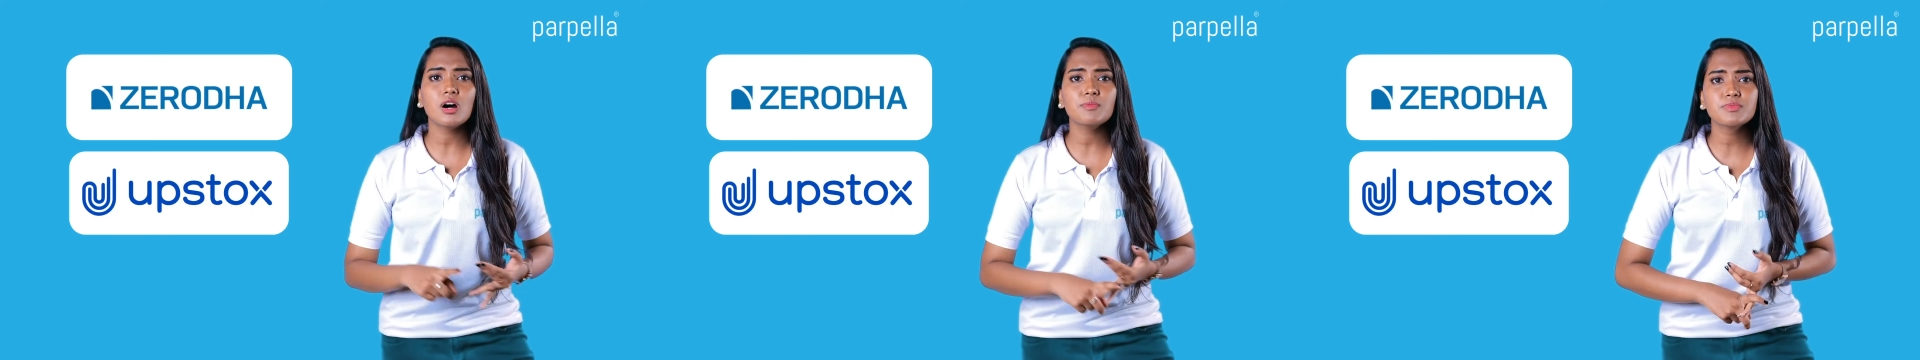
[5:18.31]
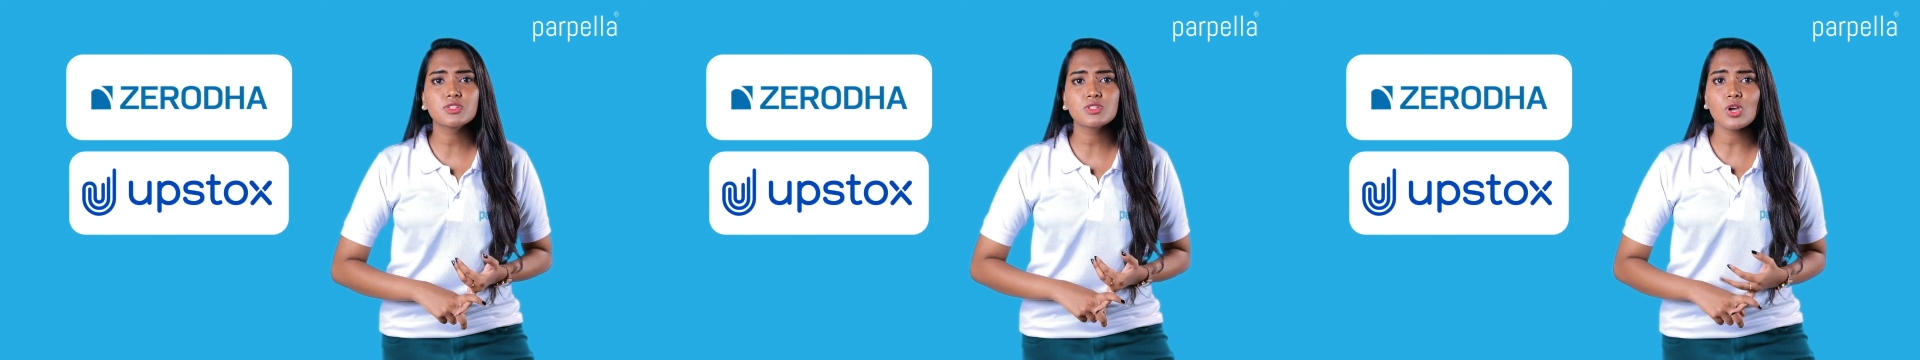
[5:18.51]

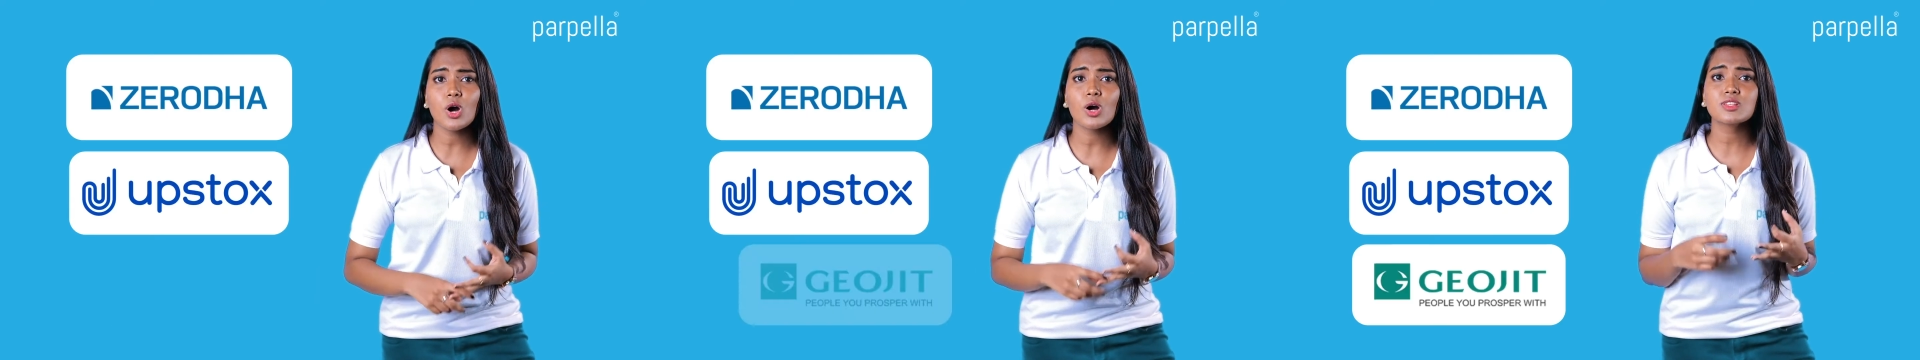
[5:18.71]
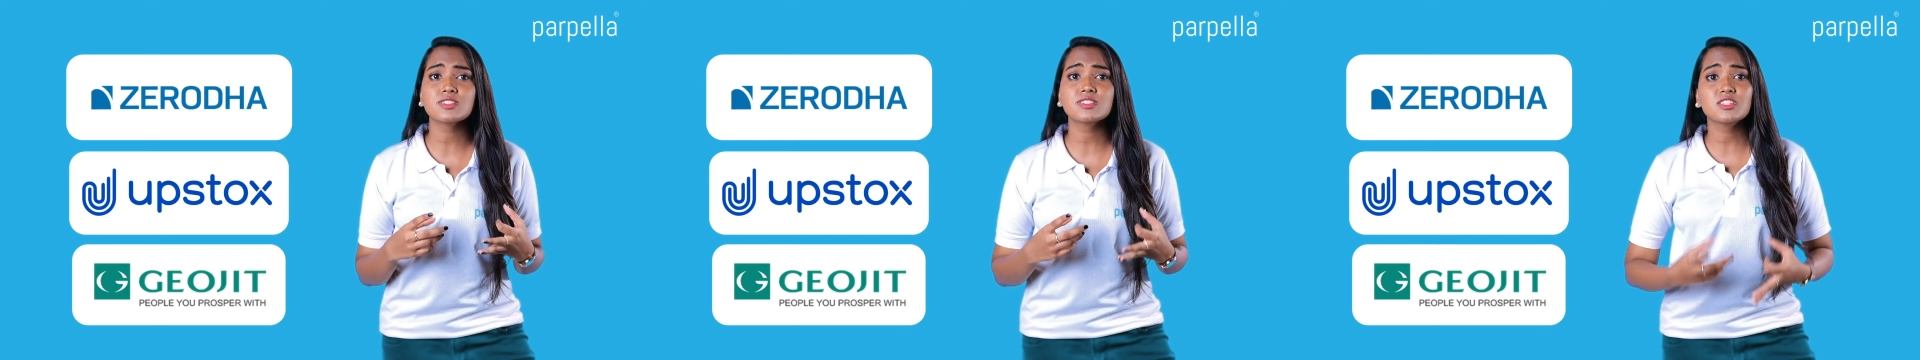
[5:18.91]

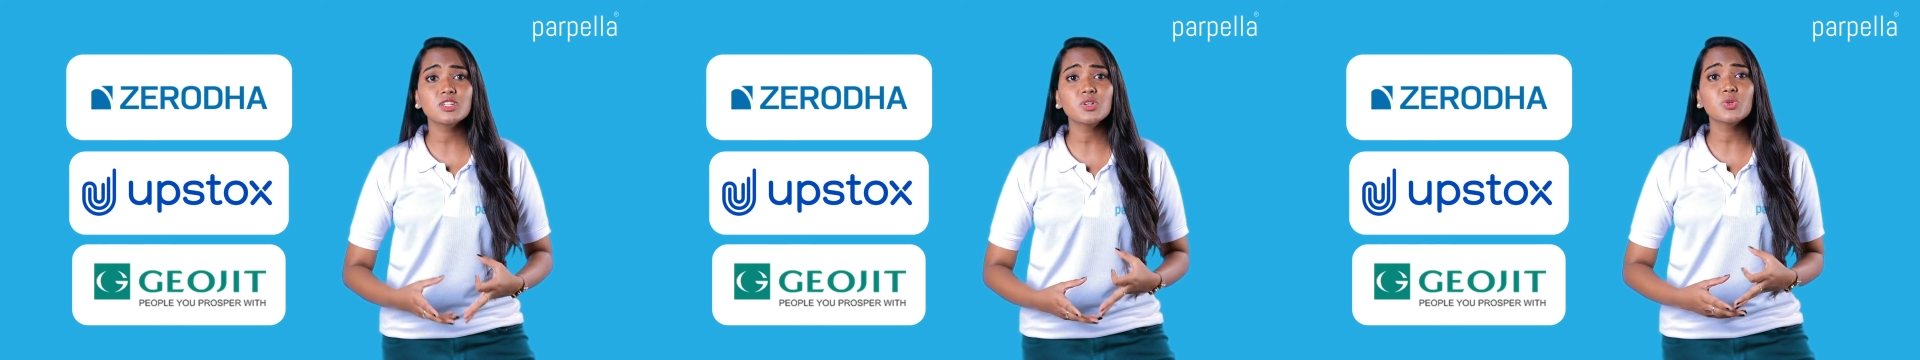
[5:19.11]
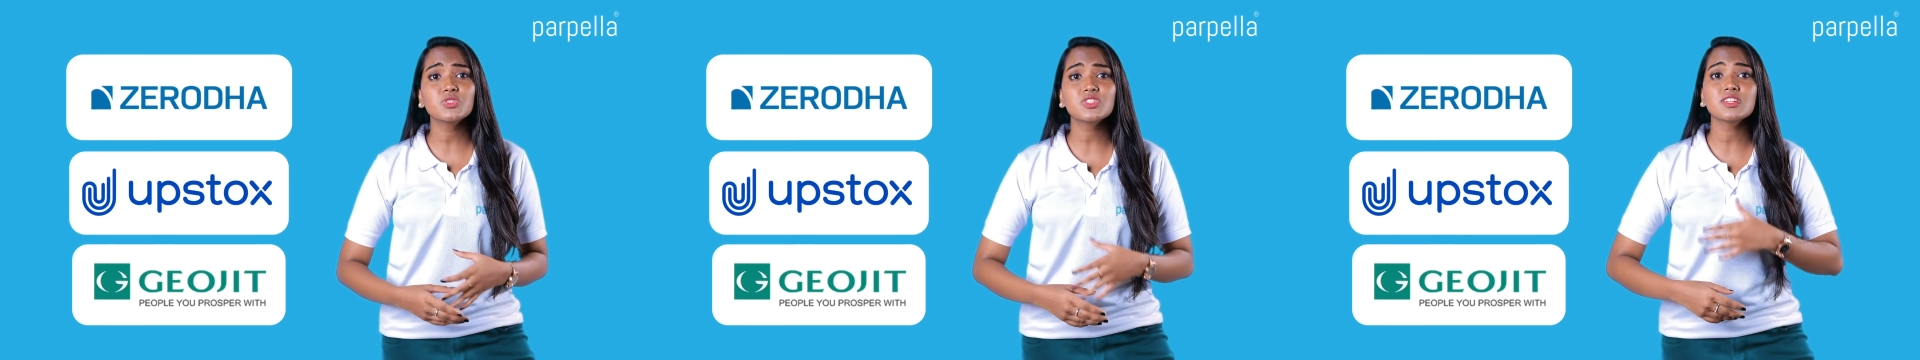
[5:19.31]
Upstocks,
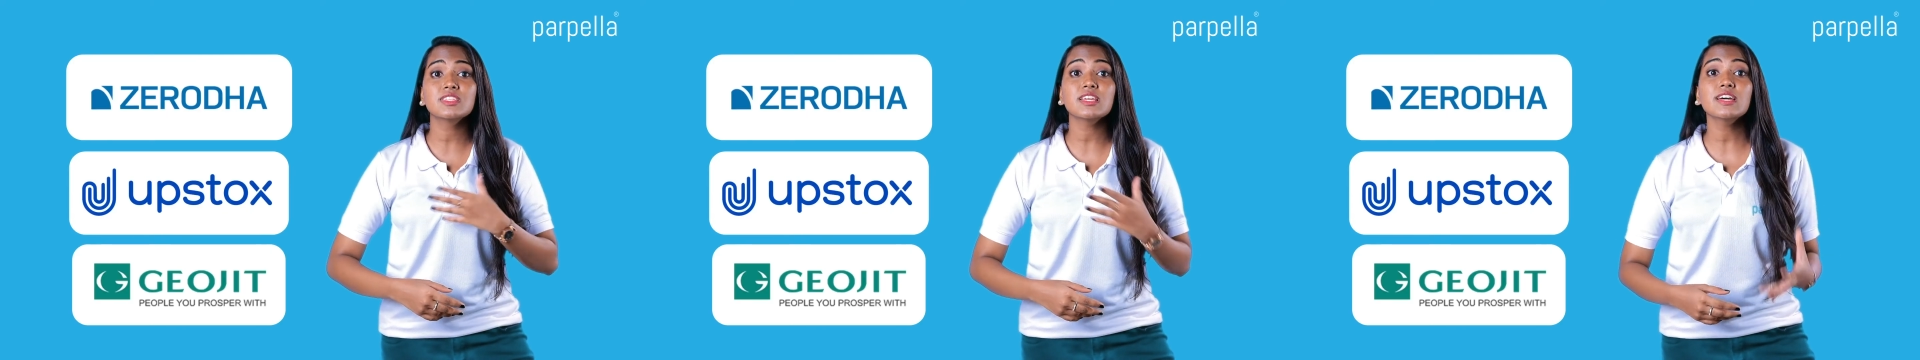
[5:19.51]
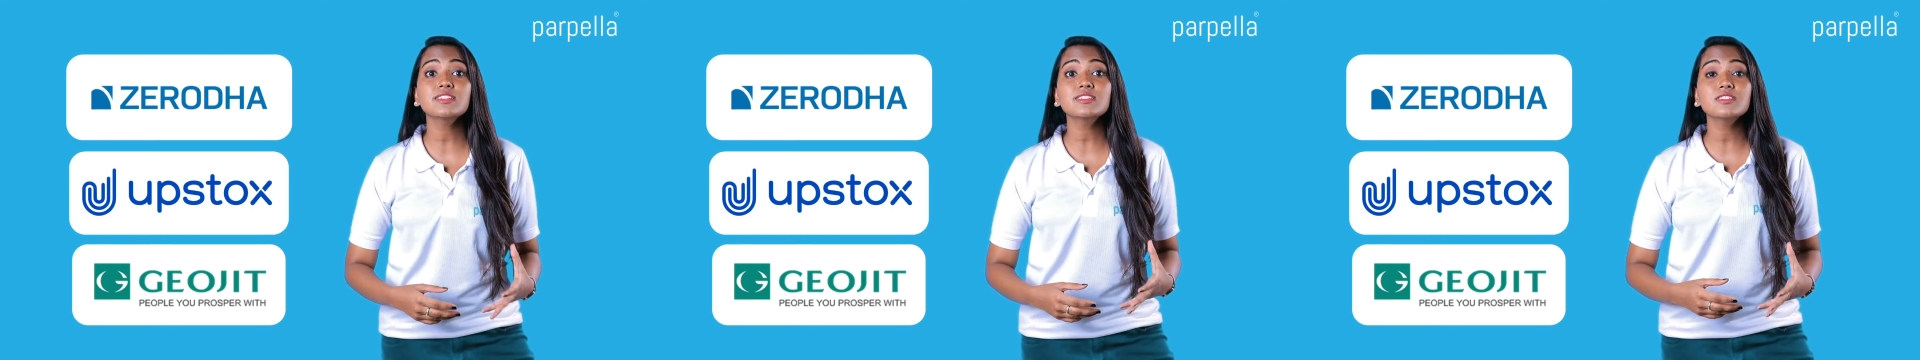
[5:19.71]
Geojit,
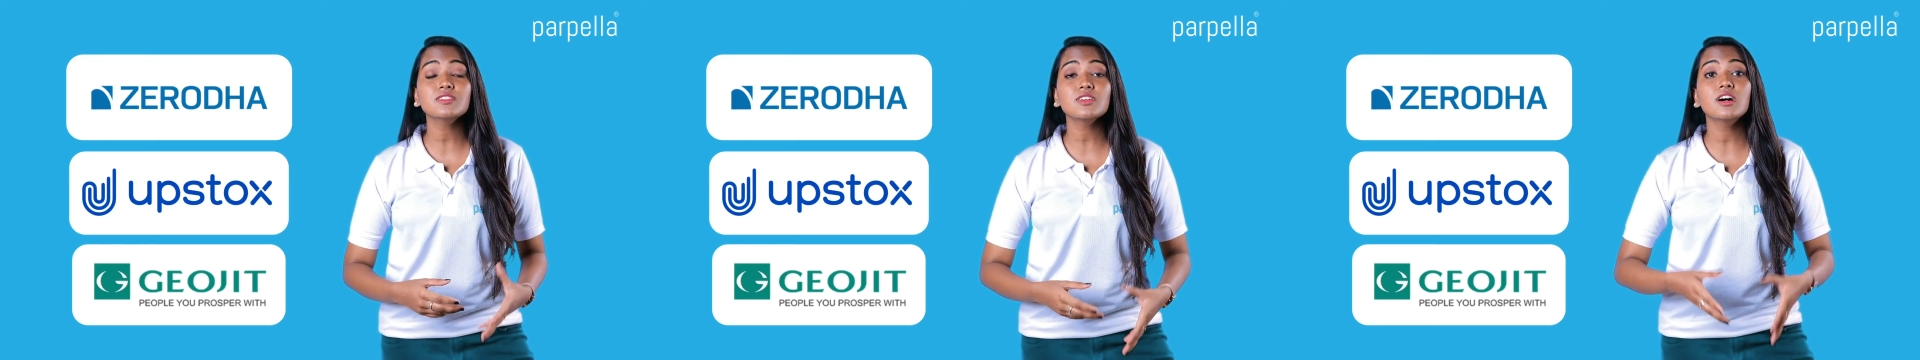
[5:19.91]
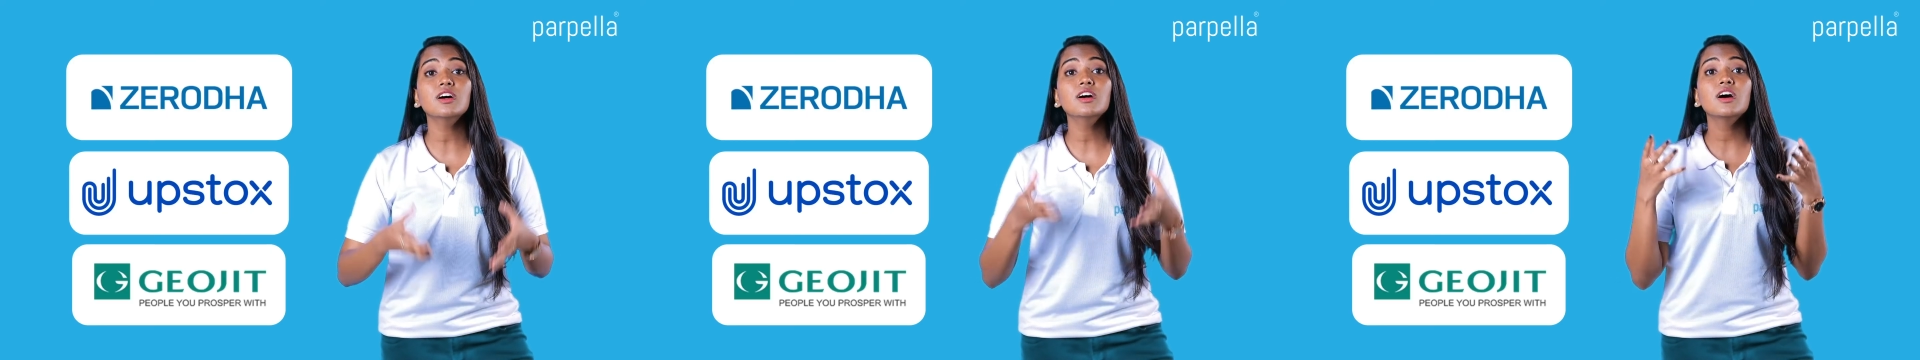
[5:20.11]

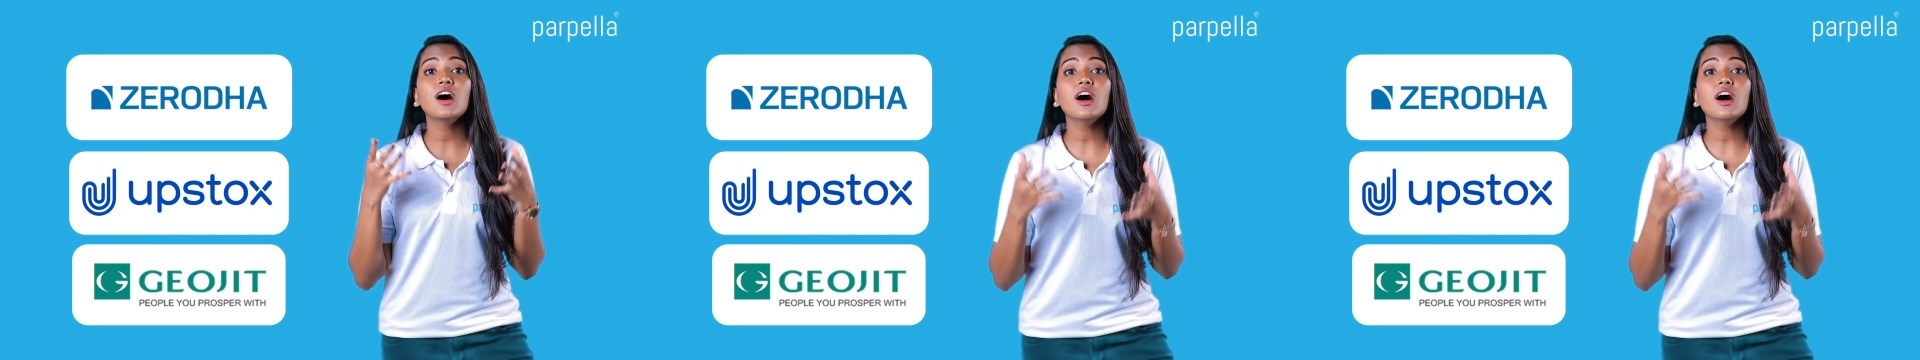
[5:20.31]
etc.